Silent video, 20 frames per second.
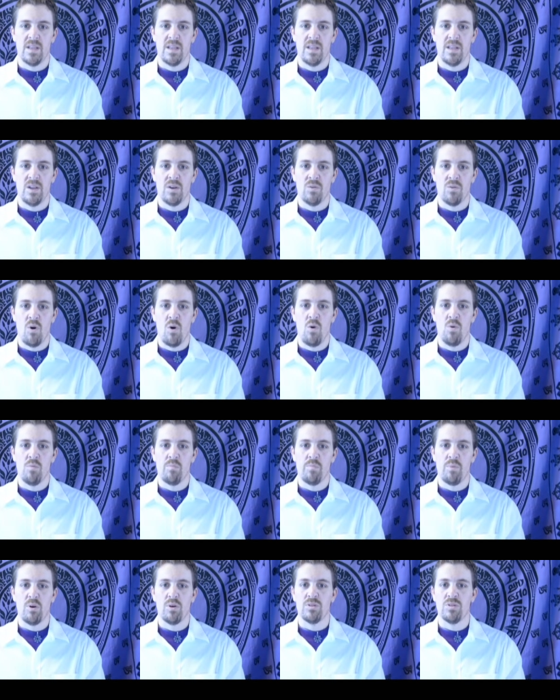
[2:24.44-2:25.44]
your
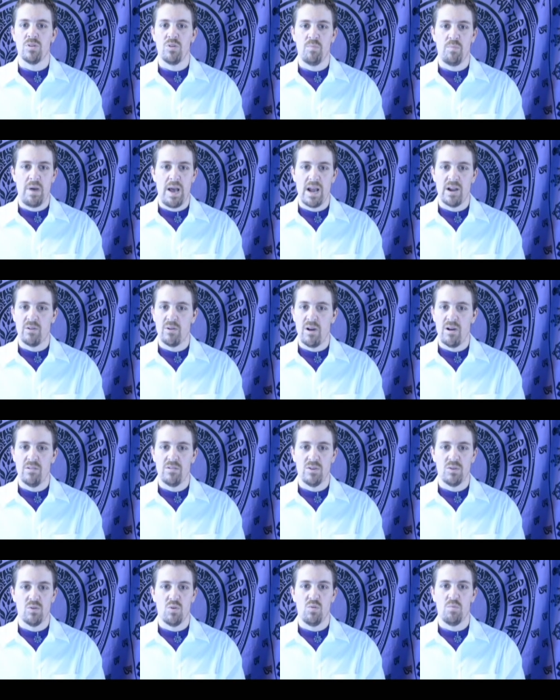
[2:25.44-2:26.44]
own personal background,
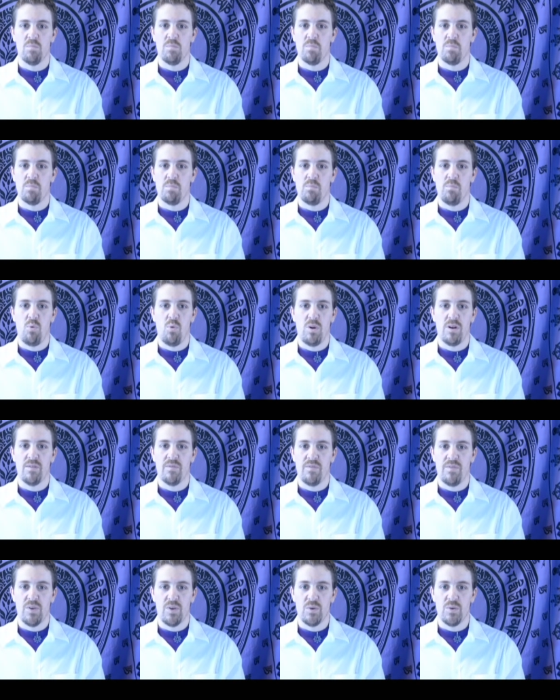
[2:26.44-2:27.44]
your own point of
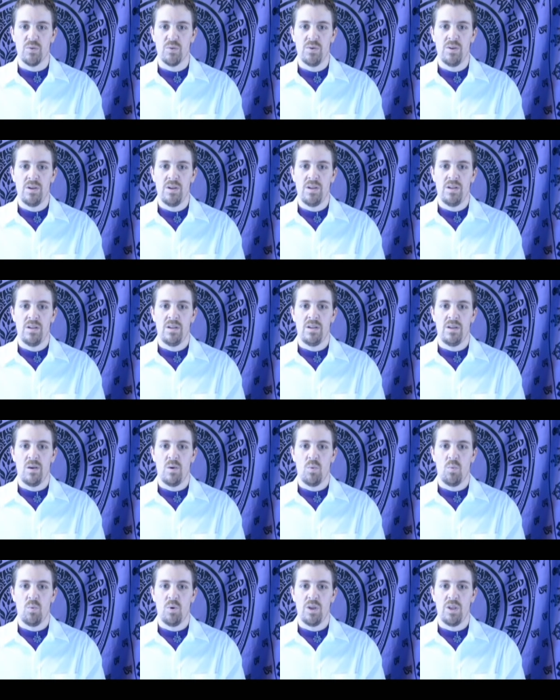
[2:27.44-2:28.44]
view,
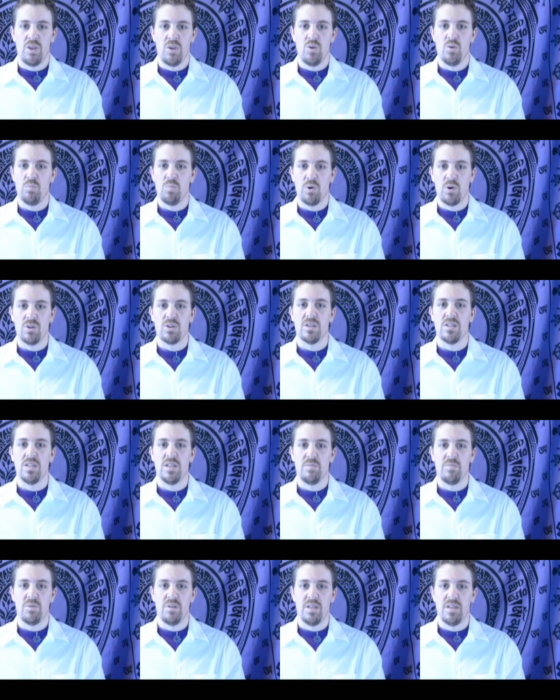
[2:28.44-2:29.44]
and what you
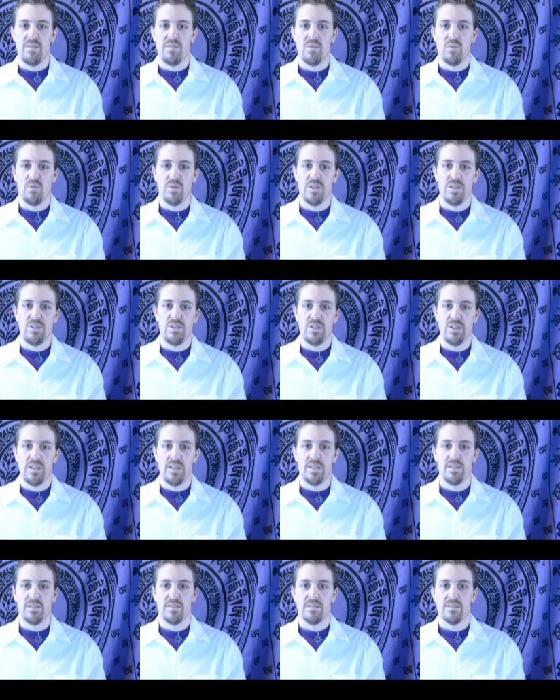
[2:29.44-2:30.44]
personally believe your religion
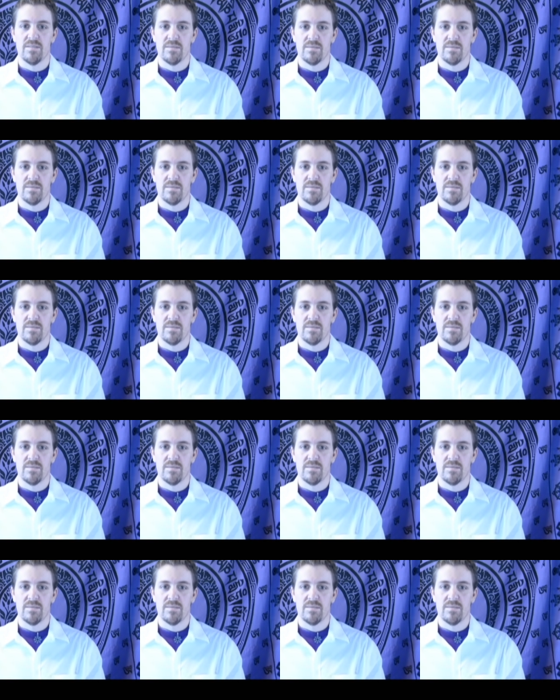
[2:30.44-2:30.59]
is.